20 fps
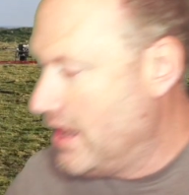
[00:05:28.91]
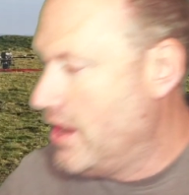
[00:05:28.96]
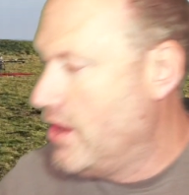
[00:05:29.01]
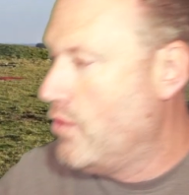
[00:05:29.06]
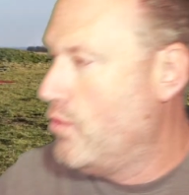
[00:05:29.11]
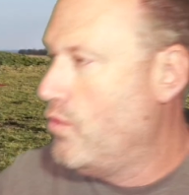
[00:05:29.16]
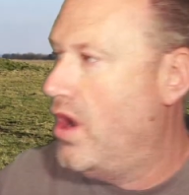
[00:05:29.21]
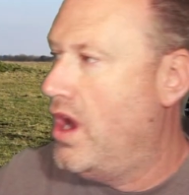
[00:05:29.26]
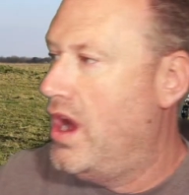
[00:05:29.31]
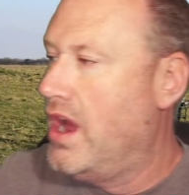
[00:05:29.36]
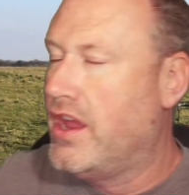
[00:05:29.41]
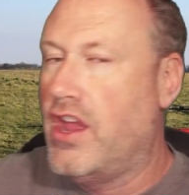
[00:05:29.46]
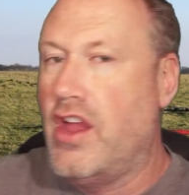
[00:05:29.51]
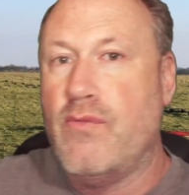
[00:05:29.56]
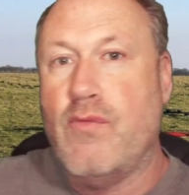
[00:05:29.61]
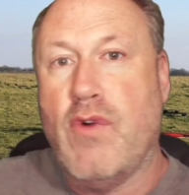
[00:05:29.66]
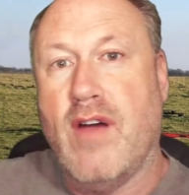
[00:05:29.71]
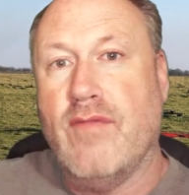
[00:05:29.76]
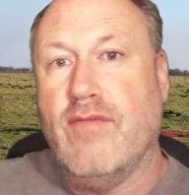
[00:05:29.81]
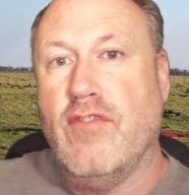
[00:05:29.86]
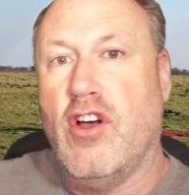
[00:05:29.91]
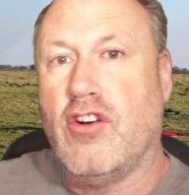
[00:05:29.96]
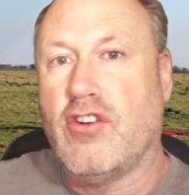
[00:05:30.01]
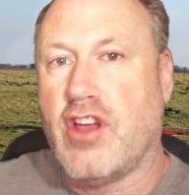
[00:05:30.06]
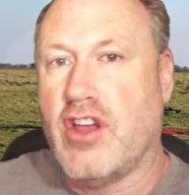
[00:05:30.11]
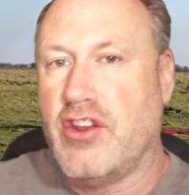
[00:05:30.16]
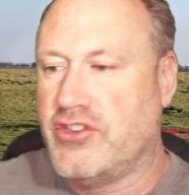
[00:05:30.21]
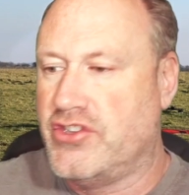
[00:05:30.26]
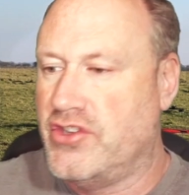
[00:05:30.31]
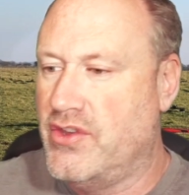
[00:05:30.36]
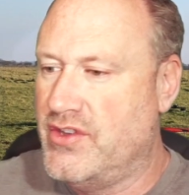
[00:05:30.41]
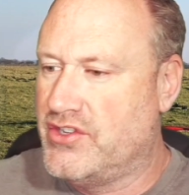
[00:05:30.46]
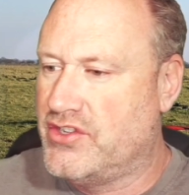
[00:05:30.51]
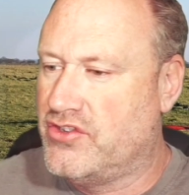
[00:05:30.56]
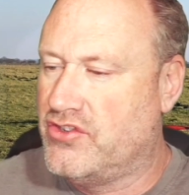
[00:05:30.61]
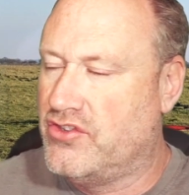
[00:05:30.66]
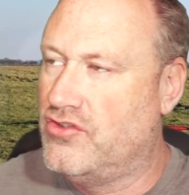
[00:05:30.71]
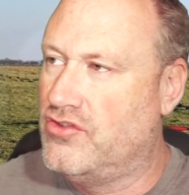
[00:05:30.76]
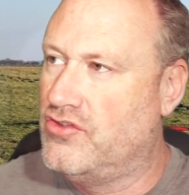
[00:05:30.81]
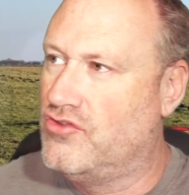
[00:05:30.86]
what I'm not going to do is
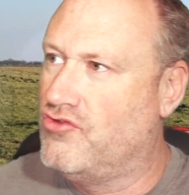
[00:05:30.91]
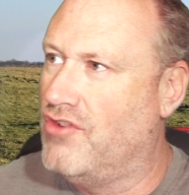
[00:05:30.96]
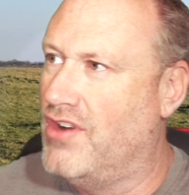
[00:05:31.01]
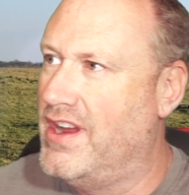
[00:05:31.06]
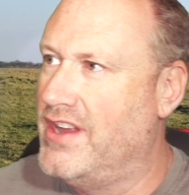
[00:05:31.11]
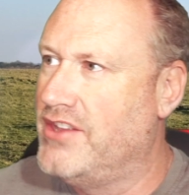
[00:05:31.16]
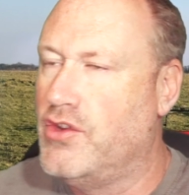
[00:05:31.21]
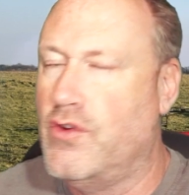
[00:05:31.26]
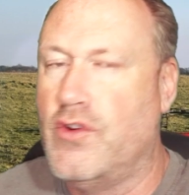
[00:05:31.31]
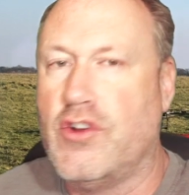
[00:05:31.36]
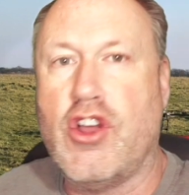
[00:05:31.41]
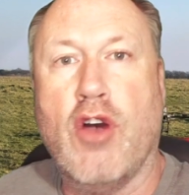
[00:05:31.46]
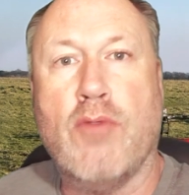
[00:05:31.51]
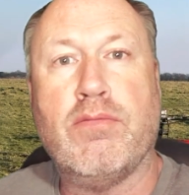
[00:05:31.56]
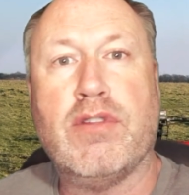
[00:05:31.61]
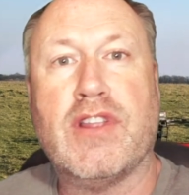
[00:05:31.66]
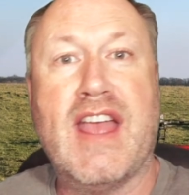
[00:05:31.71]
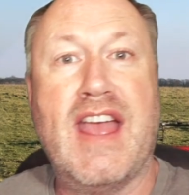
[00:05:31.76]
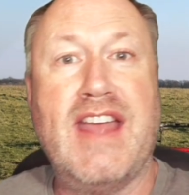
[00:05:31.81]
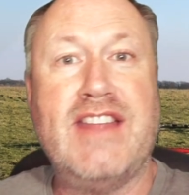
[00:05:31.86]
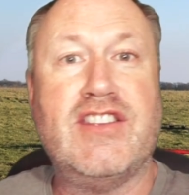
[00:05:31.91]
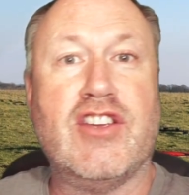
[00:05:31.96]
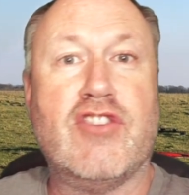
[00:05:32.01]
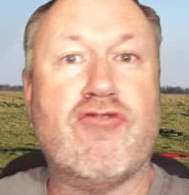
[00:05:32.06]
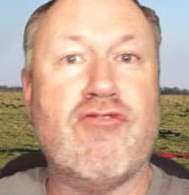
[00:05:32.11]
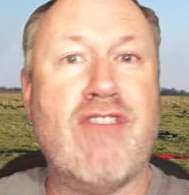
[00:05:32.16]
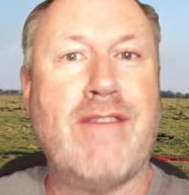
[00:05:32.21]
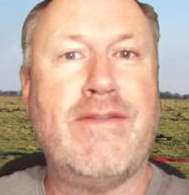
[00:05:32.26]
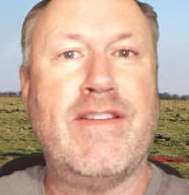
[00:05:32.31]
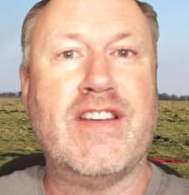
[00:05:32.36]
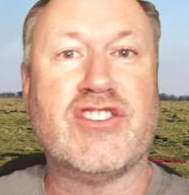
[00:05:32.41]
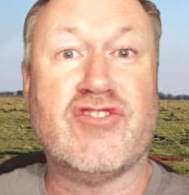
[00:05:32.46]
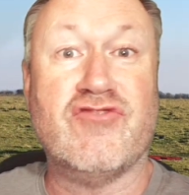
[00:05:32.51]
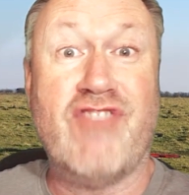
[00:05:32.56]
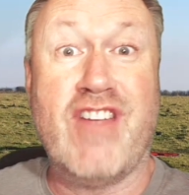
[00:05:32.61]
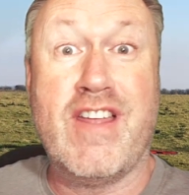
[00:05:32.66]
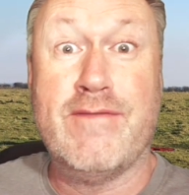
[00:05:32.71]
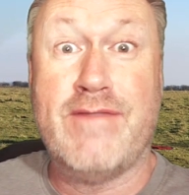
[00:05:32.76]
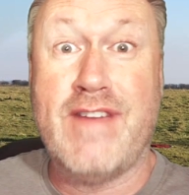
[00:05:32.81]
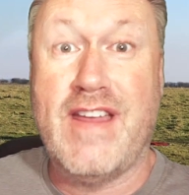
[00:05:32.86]
try and do a complicated graphics and
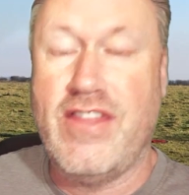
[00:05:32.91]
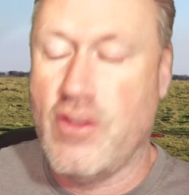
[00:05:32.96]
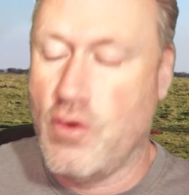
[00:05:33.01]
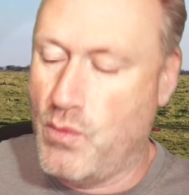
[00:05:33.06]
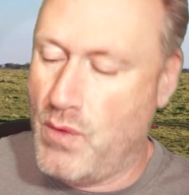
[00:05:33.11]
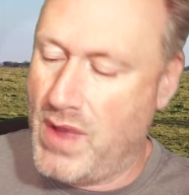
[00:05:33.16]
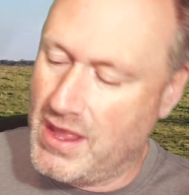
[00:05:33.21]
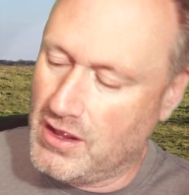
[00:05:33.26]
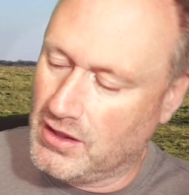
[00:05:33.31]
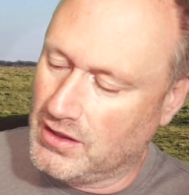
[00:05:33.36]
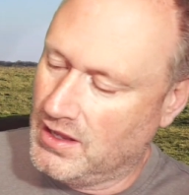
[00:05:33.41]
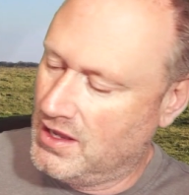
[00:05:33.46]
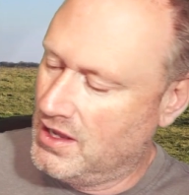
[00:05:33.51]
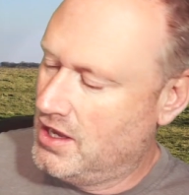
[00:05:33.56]
reinvent the wheel,